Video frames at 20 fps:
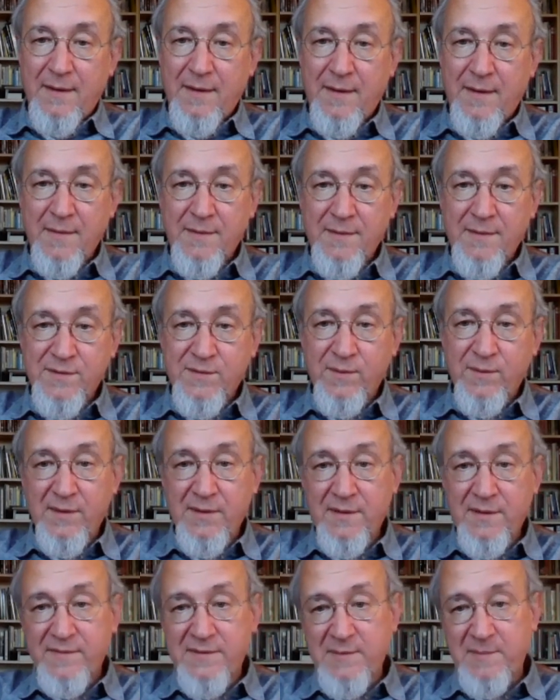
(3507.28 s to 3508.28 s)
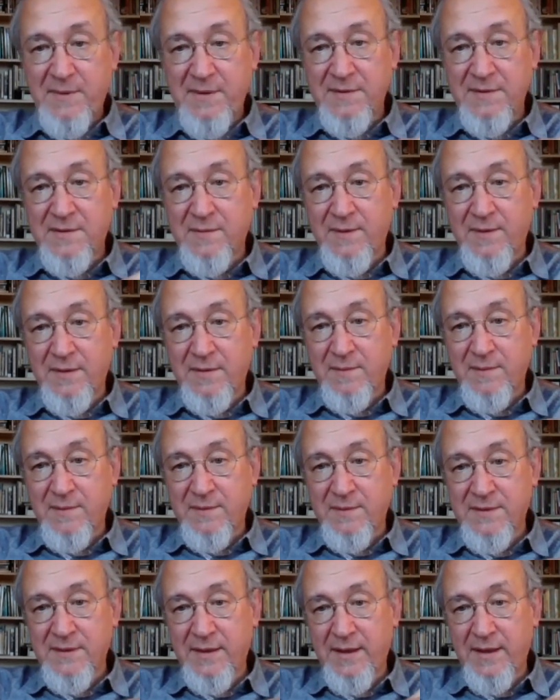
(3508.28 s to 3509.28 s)
And the school in Novosibirsk, when it
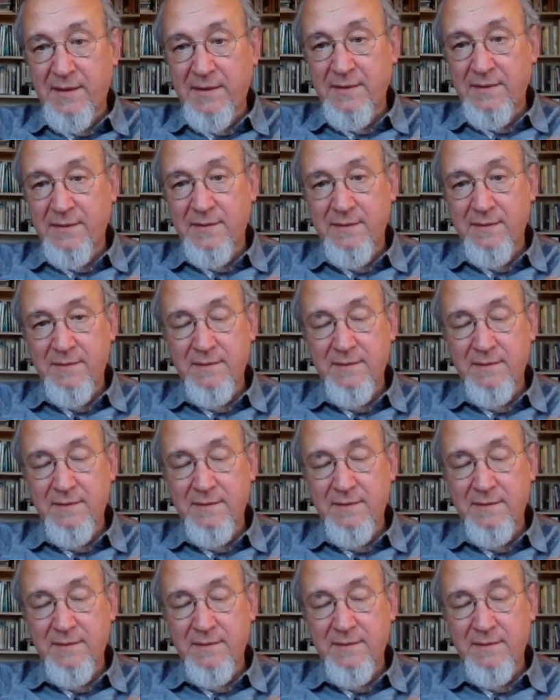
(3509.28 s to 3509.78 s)
was created,